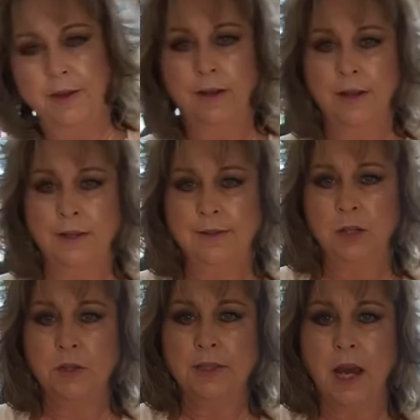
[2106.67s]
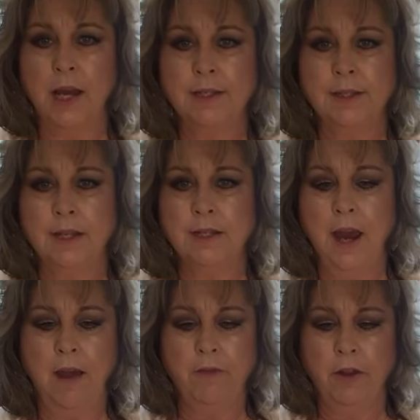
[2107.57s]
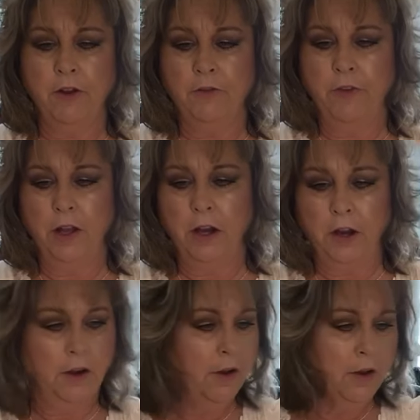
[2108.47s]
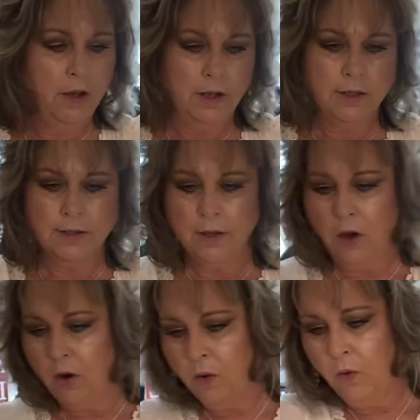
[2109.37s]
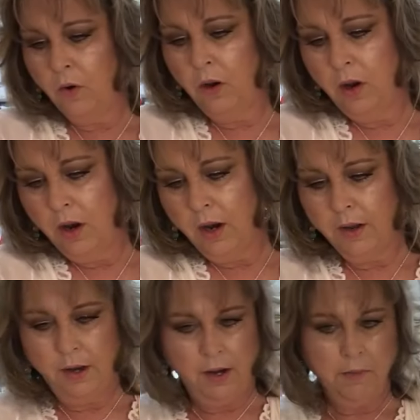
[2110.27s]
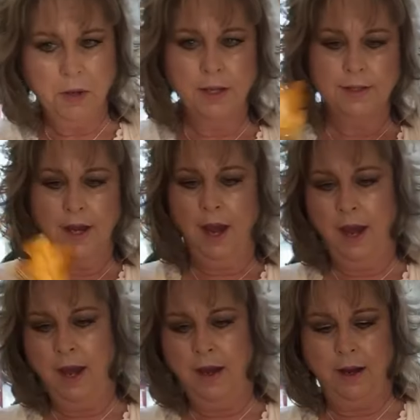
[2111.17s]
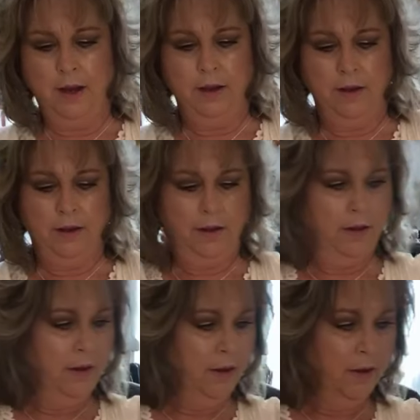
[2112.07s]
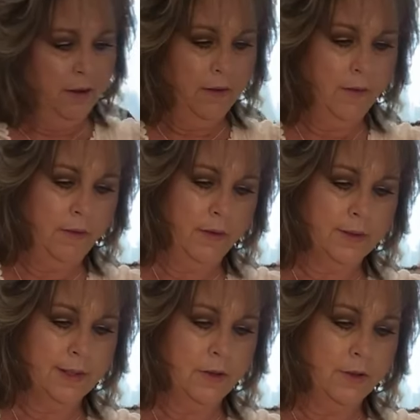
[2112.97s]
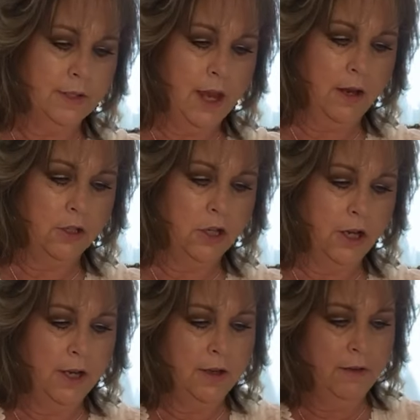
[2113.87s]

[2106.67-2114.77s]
these two sides need to have a little filler. So I think I'm going to take this little section.